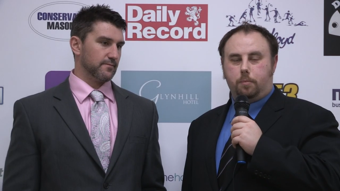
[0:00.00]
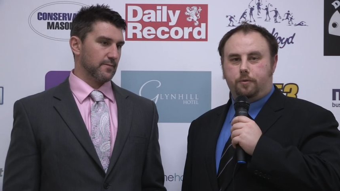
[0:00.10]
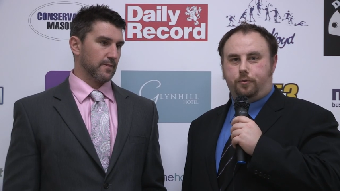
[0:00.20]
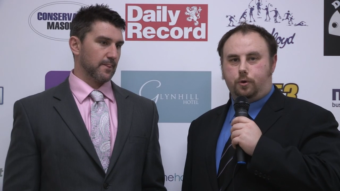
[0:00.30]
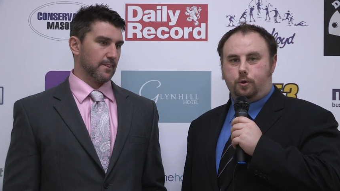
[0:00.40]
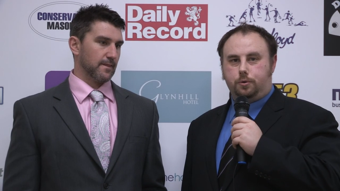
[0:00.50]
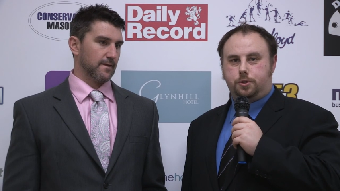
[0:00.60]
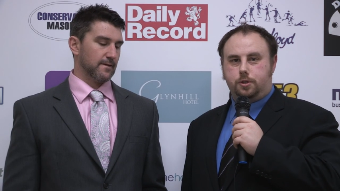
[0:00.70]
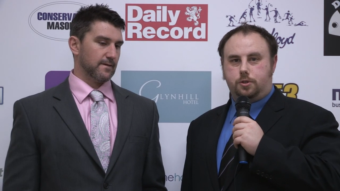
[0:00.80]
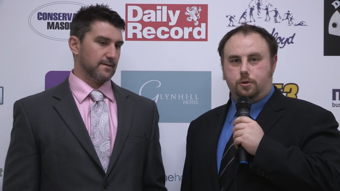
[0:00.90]
Speaker 1: by four
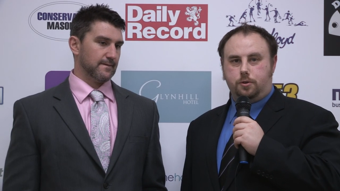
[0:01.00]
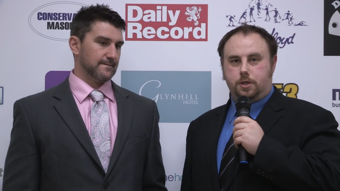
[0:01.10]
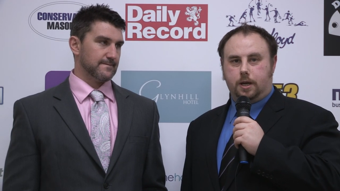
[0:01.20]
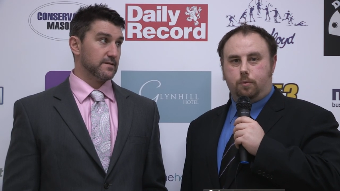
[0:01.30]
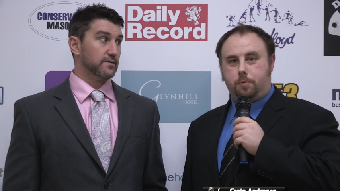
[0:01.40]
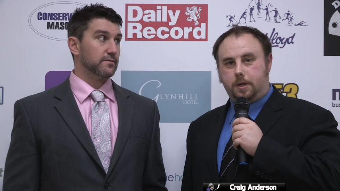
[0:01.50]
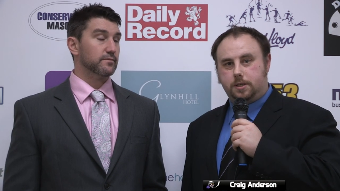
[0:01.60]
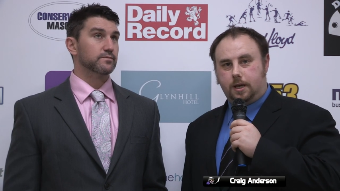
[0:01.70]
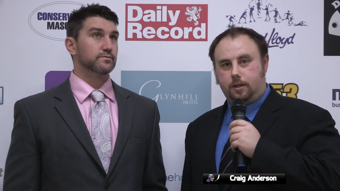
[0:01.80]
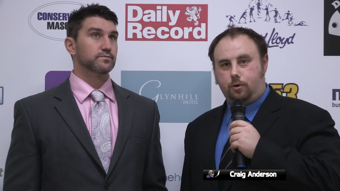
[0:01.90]
goals to two tonight. With me
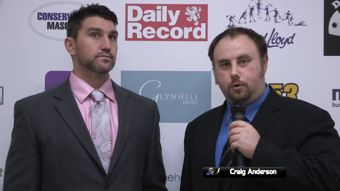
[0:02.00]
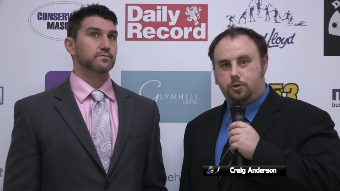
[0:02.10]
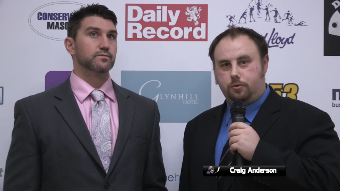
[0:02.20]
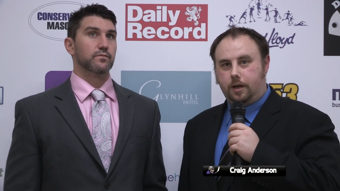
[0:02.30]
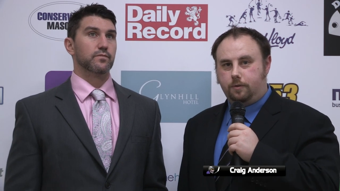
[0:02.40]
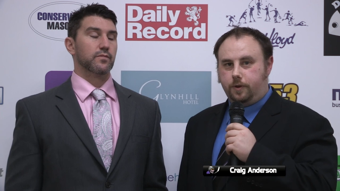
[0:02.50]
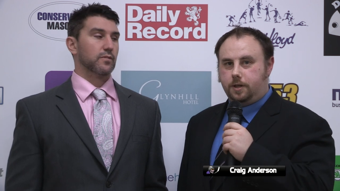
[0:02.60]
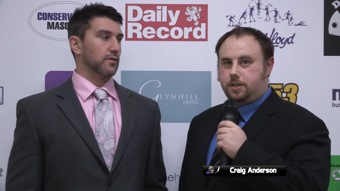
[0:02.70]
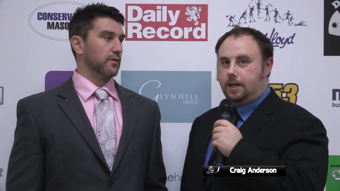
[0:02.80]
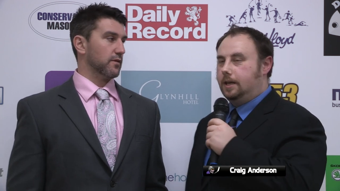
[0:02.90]
is the head coach, Ryan
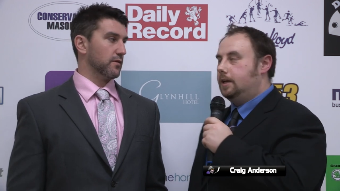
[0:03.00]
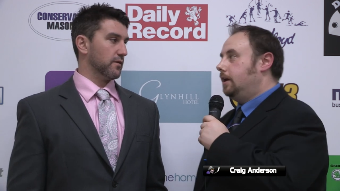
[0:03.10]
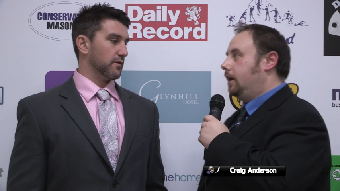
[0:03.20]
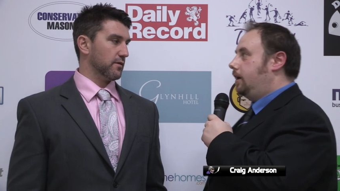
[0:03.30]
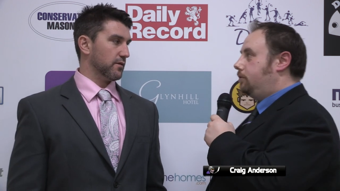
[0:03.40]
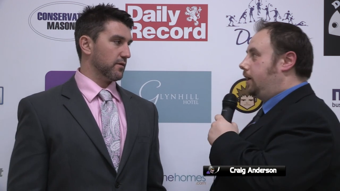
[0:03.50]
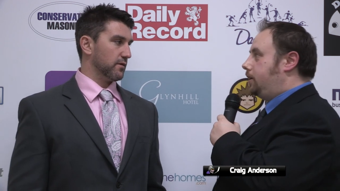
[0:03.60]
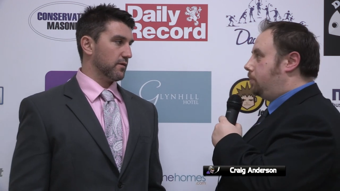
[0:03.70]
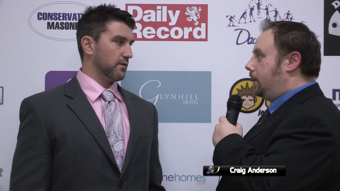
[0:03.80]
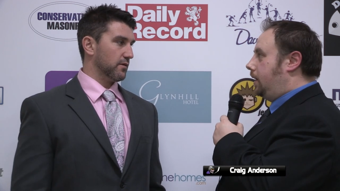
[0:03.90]
Finnerty. Uh,
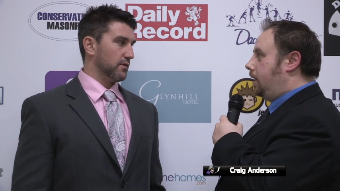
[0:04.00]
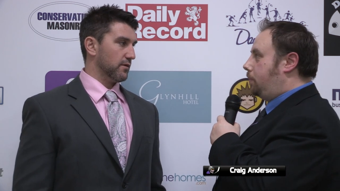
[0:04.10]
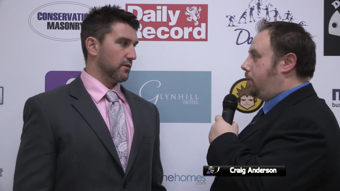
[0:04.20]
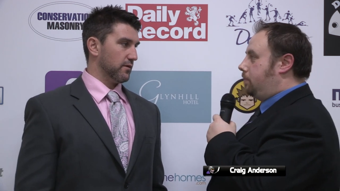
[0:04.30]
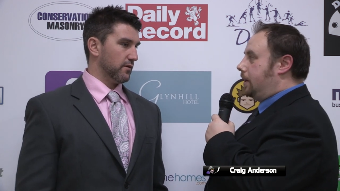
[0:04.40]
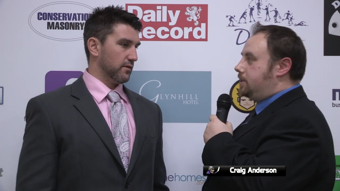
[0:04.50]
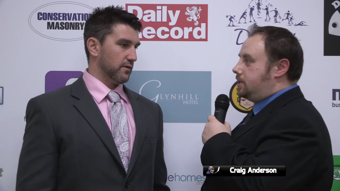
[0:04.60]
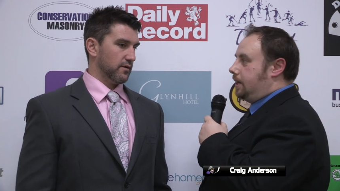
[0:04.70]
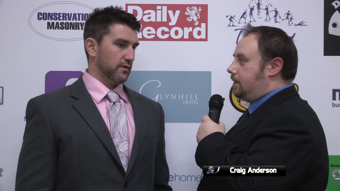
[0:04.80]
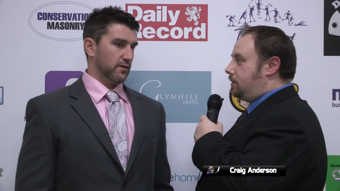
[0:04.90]
Ryan, you'll be a happier man
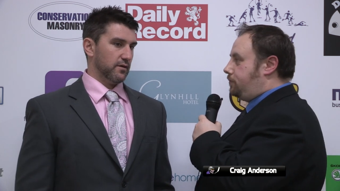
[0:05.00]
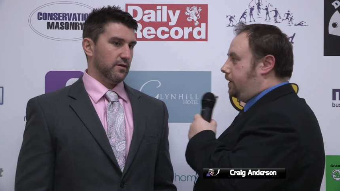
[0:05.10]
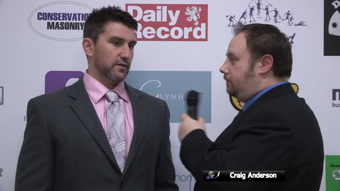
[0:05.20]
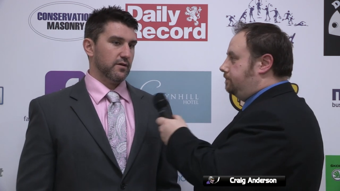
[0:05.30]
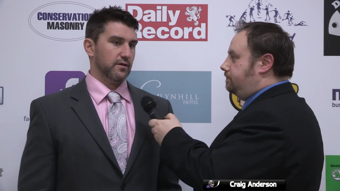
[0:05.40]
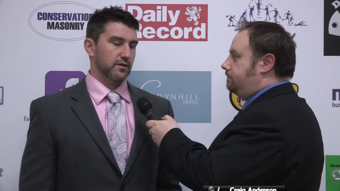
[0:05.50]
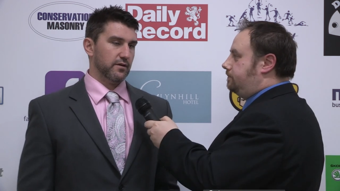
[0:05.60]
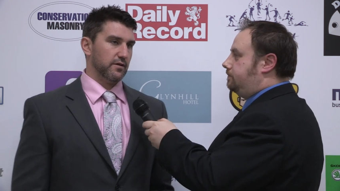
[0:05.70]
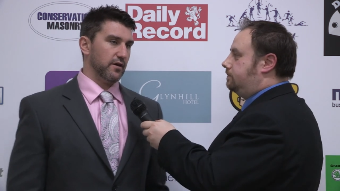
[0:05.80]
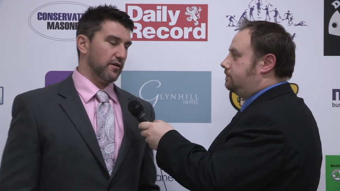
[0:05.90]
tonight, is that fair?
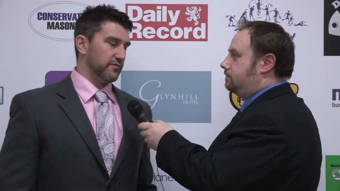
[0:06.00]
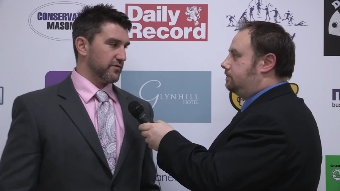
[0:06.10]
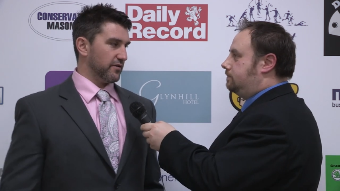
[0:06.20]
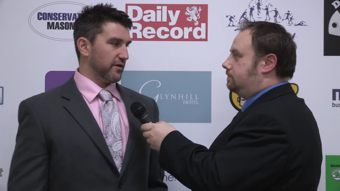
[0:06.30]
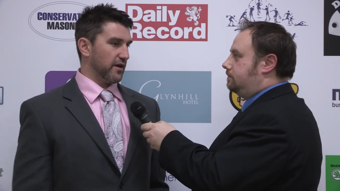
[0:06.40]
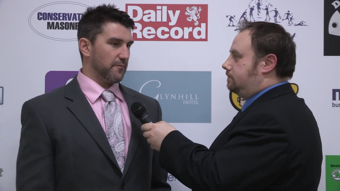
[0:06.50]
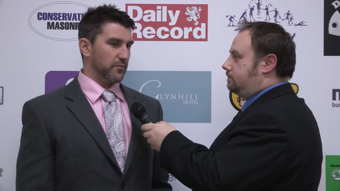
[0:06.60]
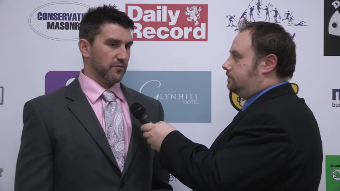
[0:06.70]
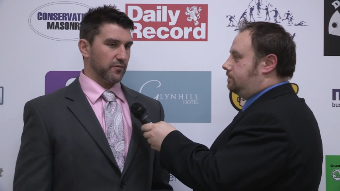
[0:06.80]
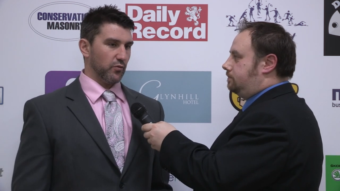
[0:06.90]
Speaker 2: Yeah, obviously
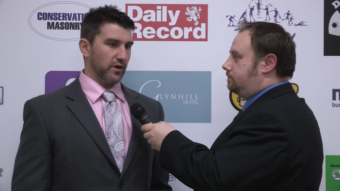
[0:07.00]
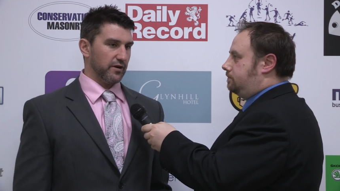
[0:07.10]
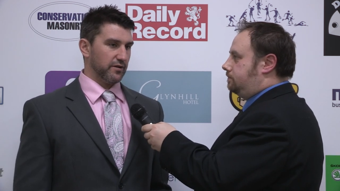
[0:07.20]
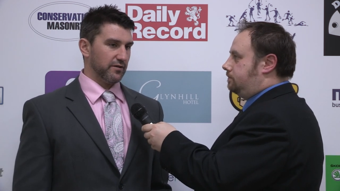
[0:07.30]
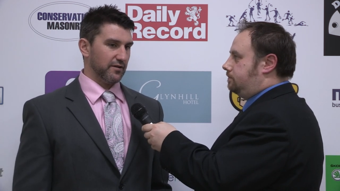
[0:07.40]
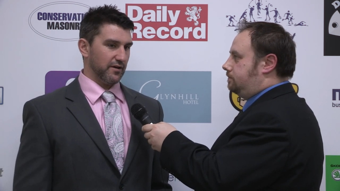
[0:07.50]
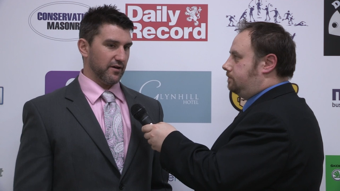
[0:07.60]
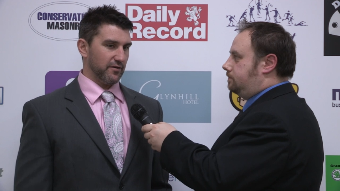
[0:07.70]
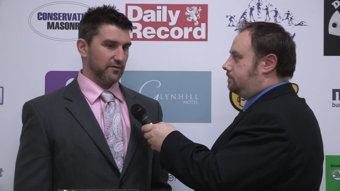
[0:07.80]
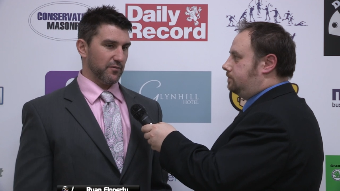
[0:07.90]
happy with the win,
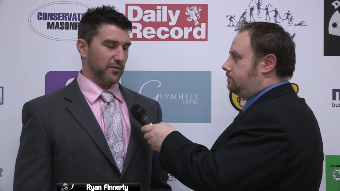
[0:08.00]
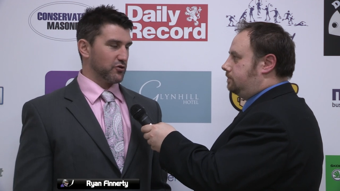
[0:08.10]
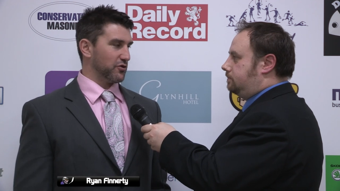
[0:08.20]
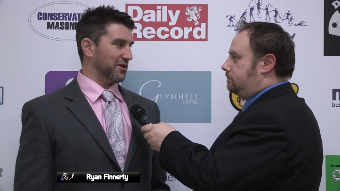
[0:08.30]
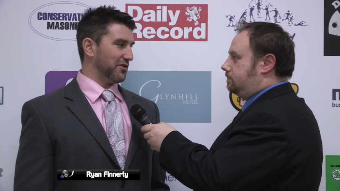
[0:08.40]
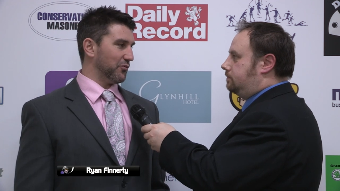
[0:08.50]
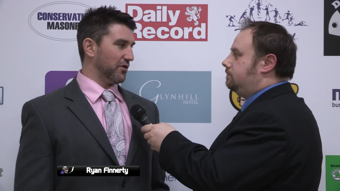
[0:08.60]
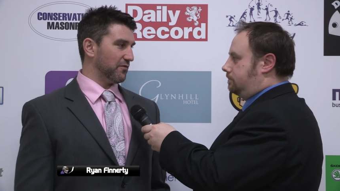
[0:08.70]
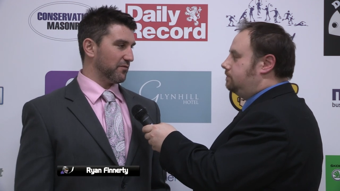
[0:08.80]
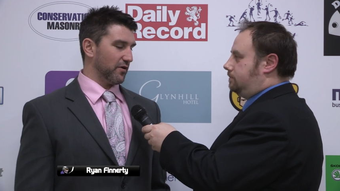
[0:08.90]
uh, a much needed
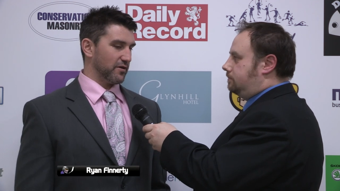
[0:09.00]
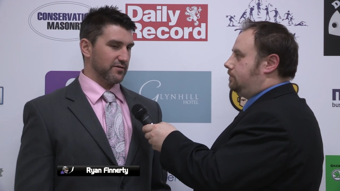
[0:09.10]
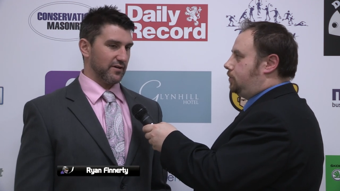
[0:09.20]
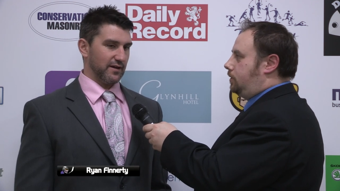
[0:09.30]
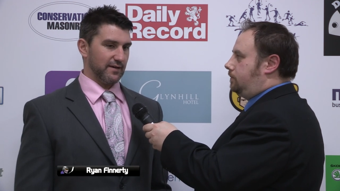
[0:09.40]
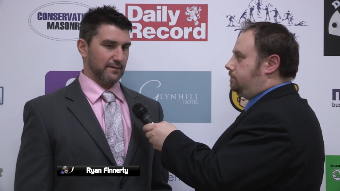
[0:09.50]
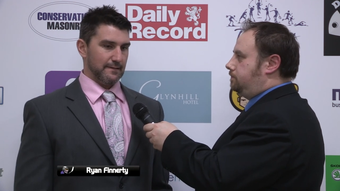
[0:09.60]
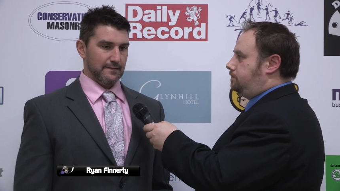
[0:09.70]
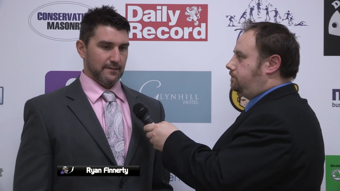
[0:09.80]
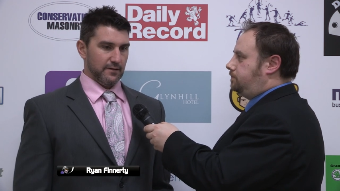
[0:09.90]
win for us. Uh, sure.
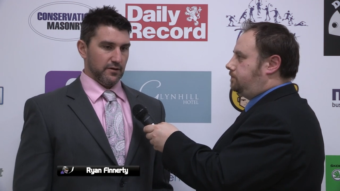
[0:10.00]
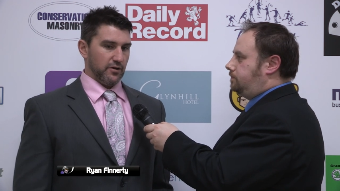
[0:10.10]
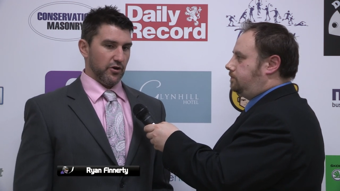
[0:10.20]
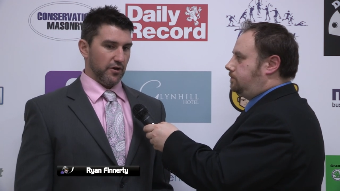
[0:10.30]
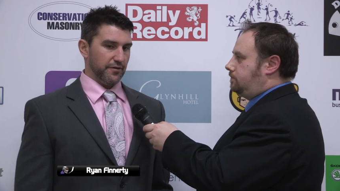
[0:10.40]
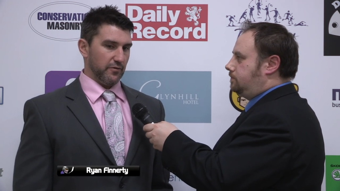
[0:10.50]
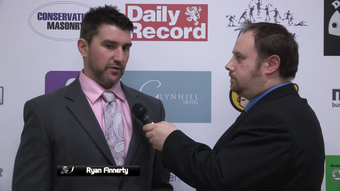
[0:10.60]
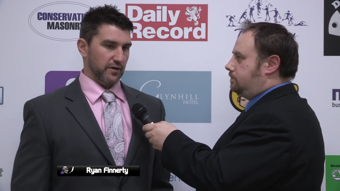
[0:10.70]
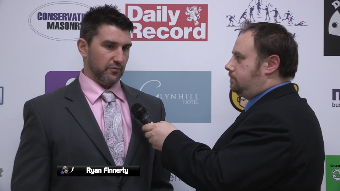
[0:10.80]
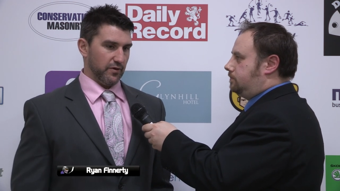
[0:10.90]
you know, I thought
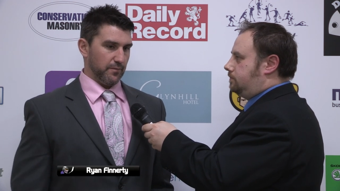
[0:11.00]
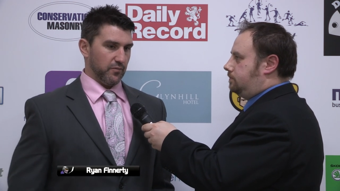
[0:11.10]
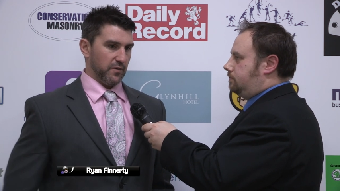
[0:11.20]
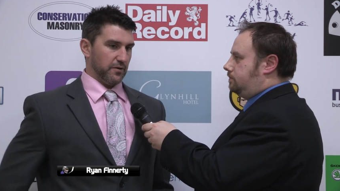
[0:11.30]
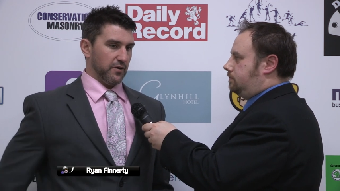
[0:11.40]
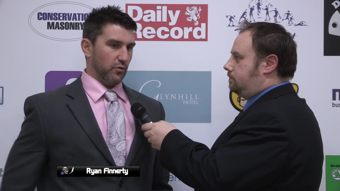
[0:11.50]
we, we, we played